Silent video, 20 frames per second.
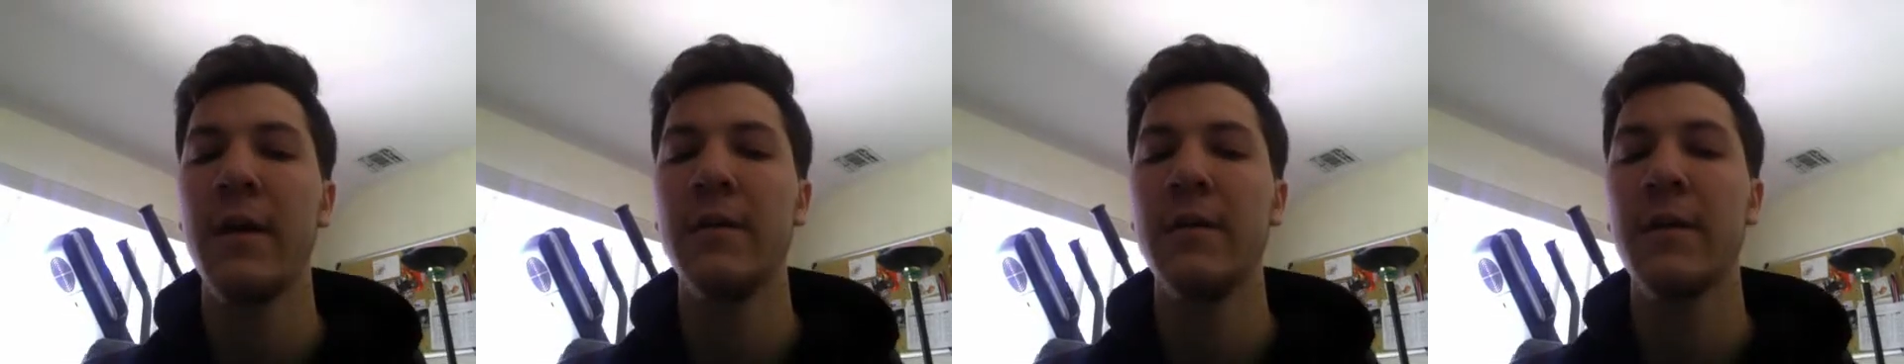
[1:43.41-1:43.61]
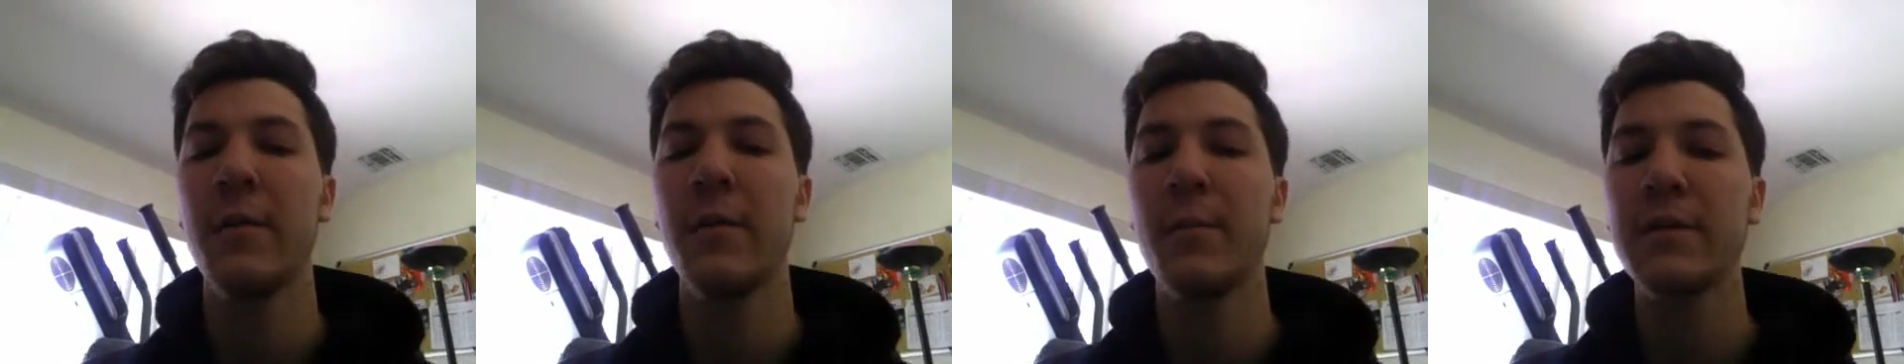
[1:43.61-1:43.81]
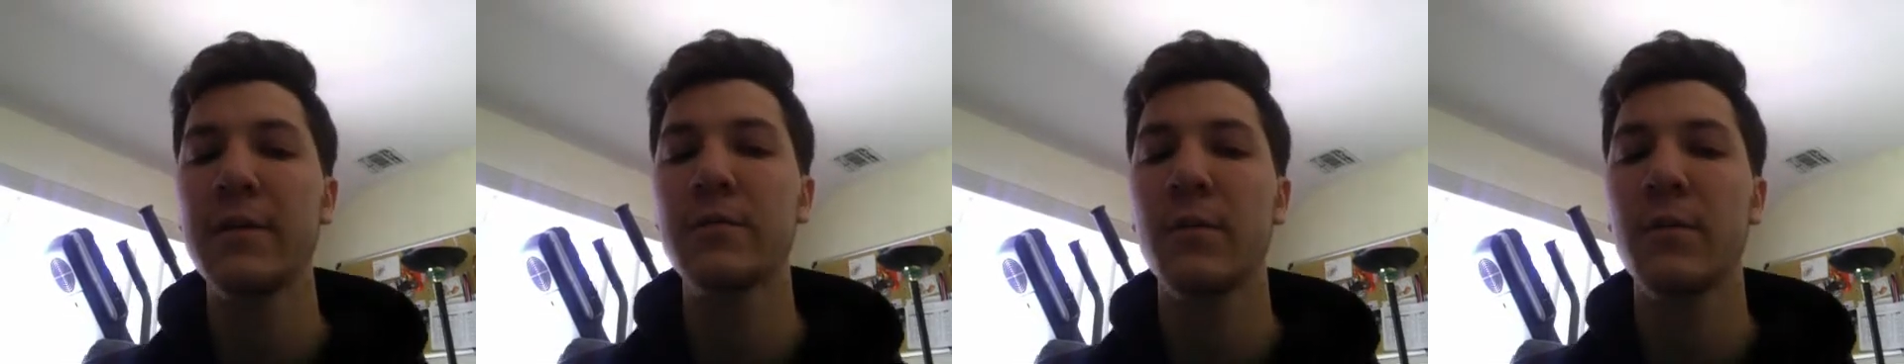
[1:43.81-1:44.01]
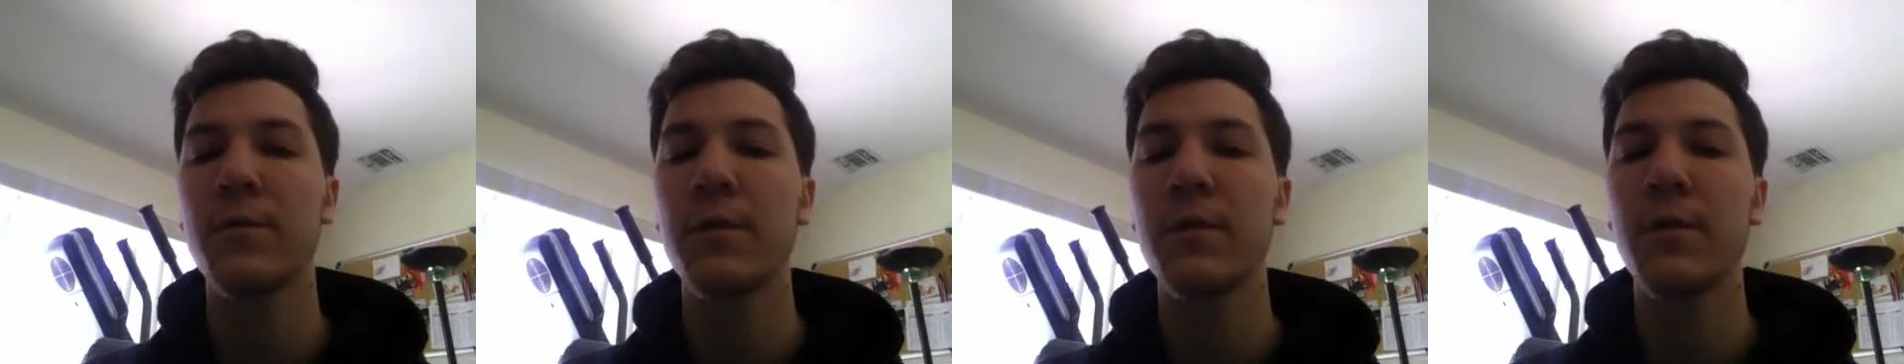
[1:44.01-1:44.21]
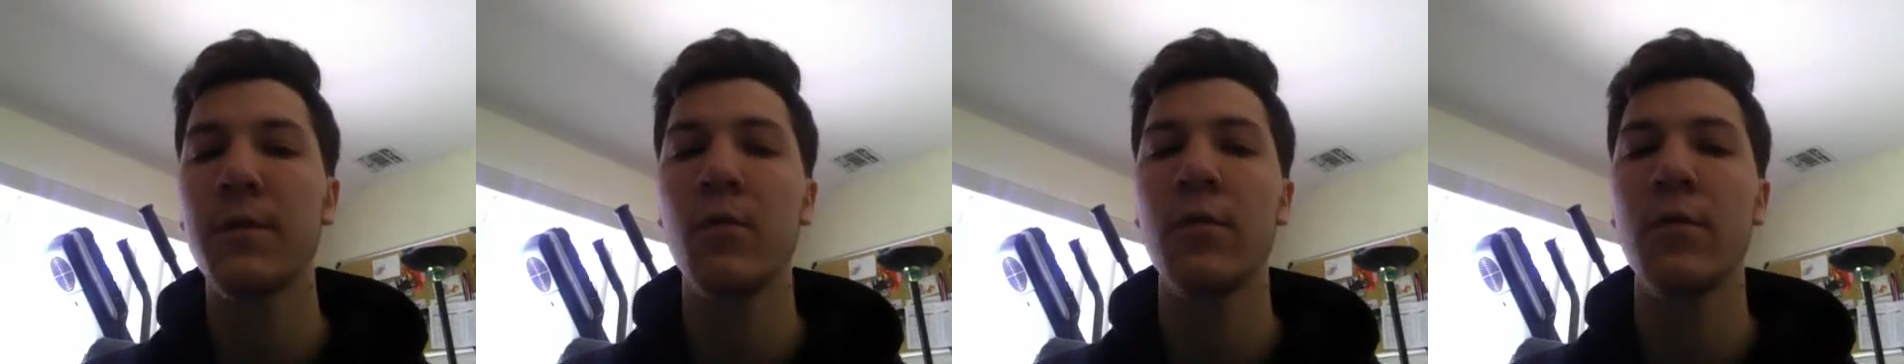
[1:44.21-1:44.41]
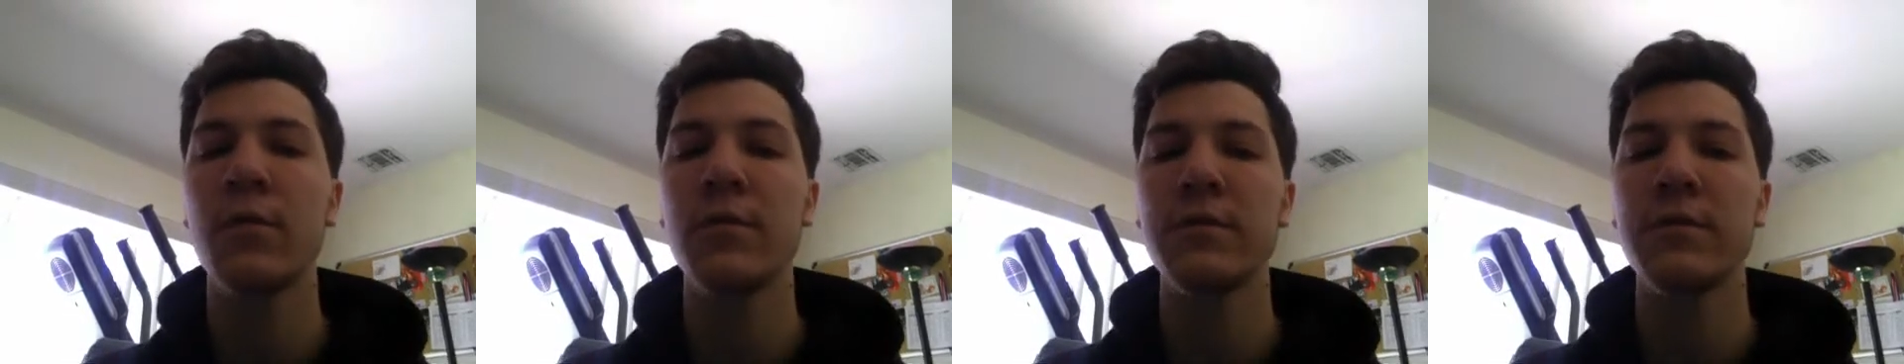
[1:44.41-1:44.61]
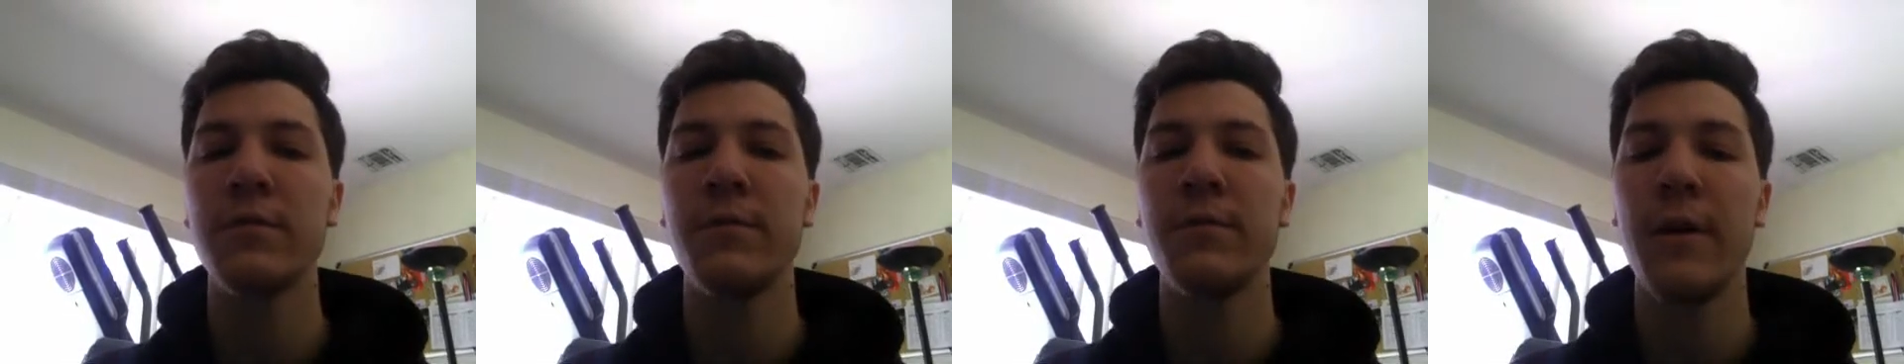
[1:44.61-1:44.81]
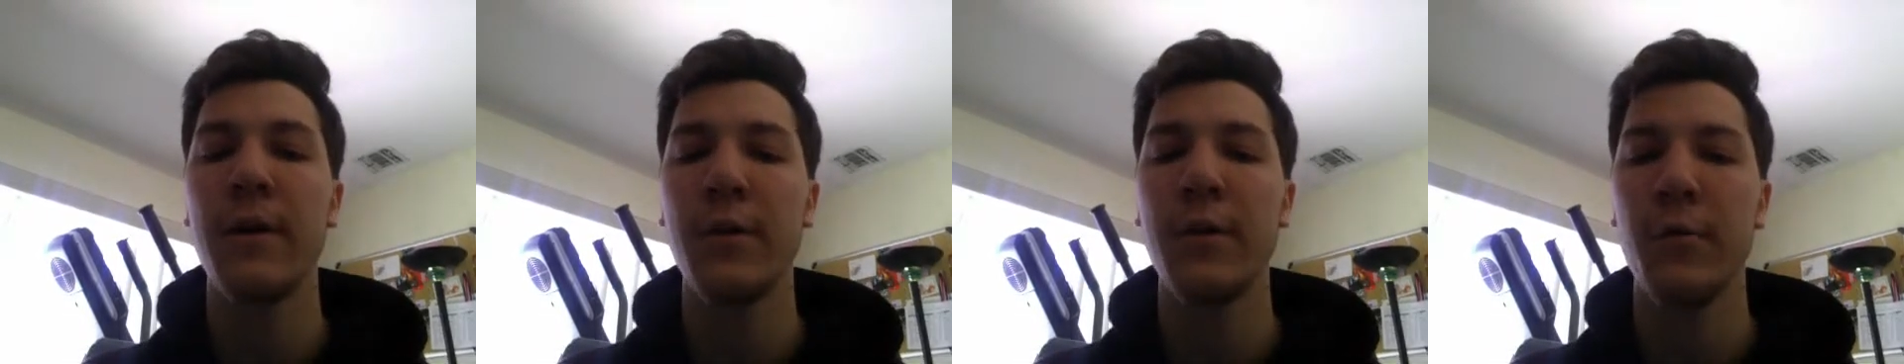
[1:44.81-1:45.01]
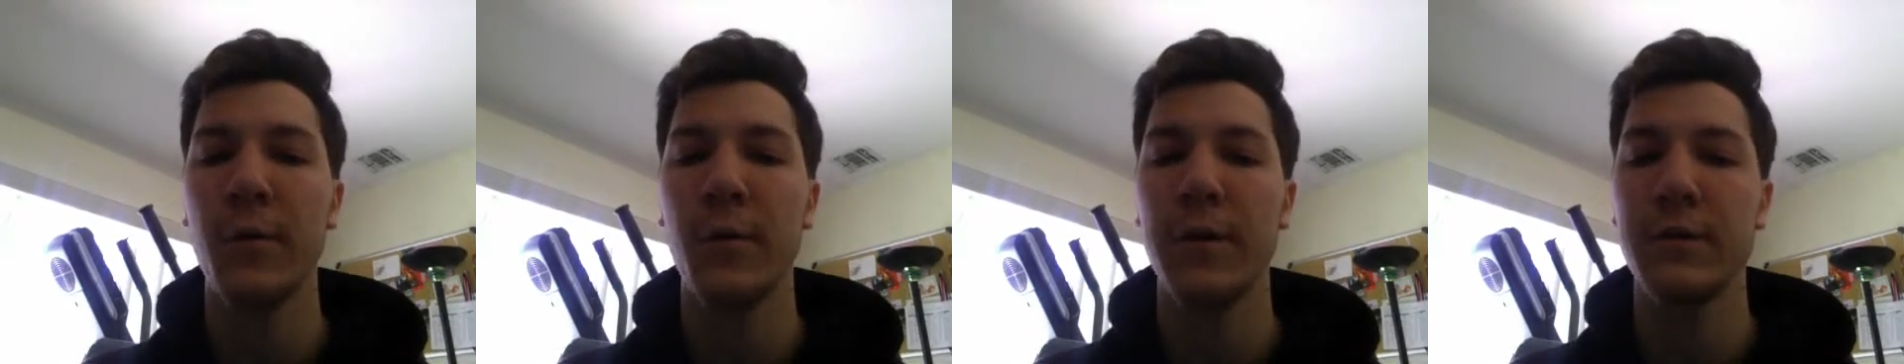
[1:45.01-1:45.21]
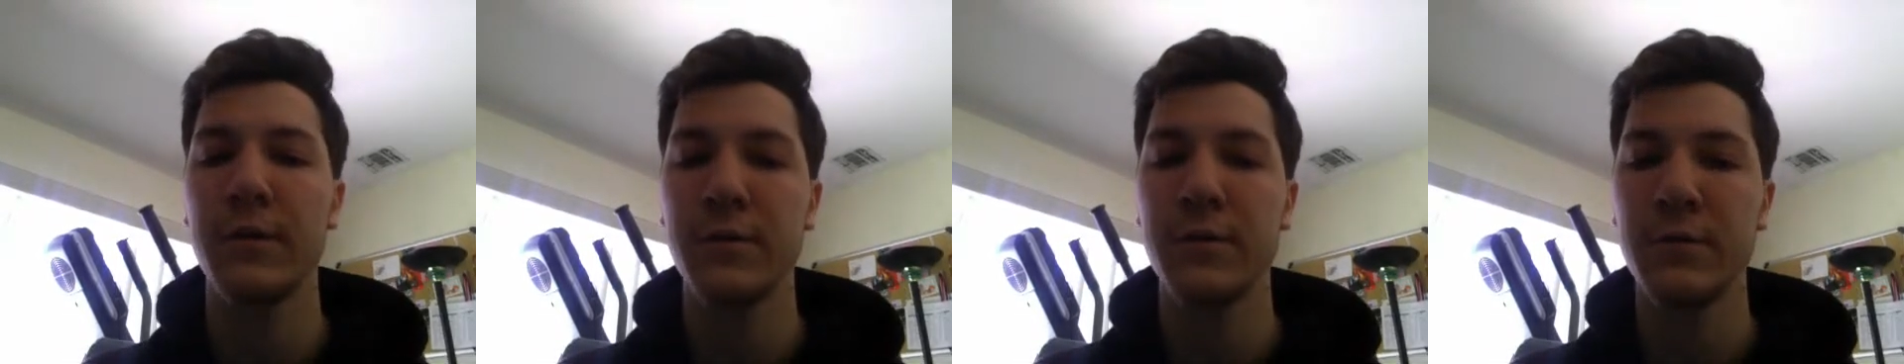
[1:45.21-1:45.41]
Now, based off the auditor's
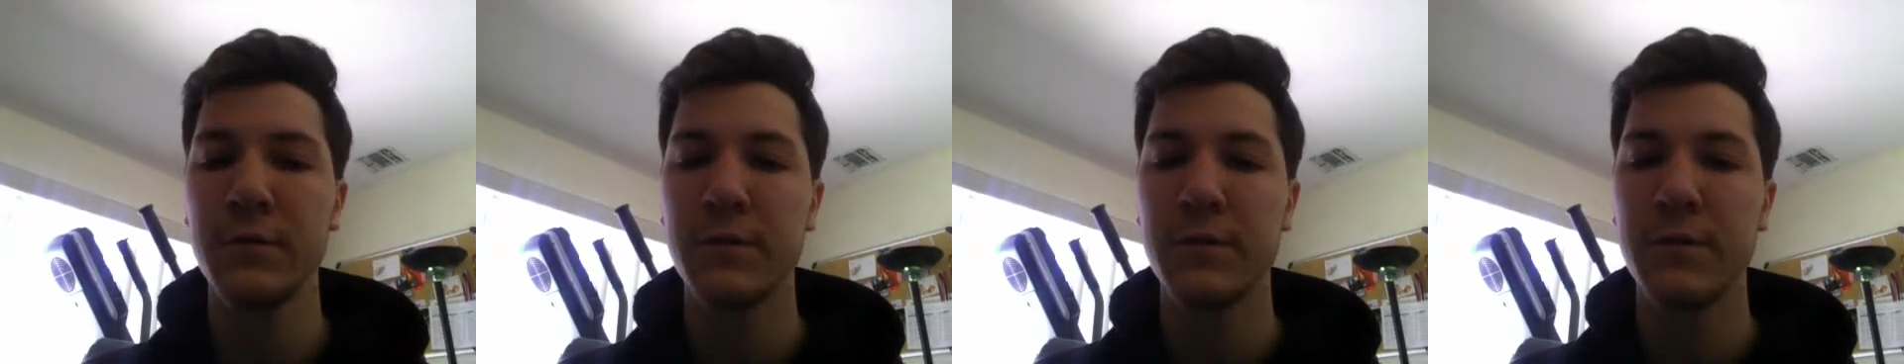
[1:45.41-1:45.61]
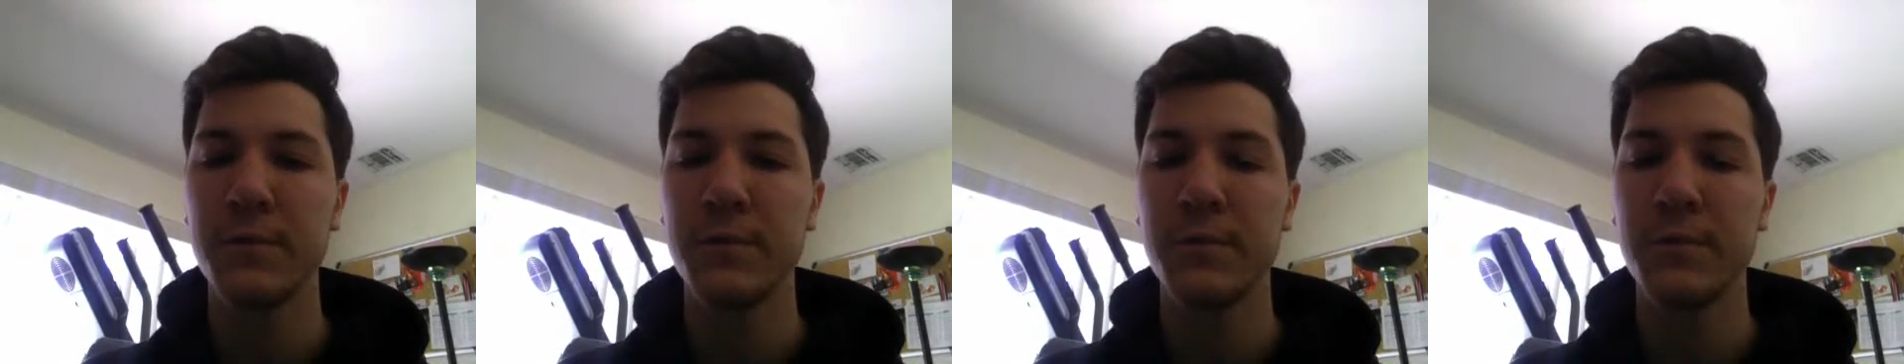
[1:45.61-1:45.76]
evaluations,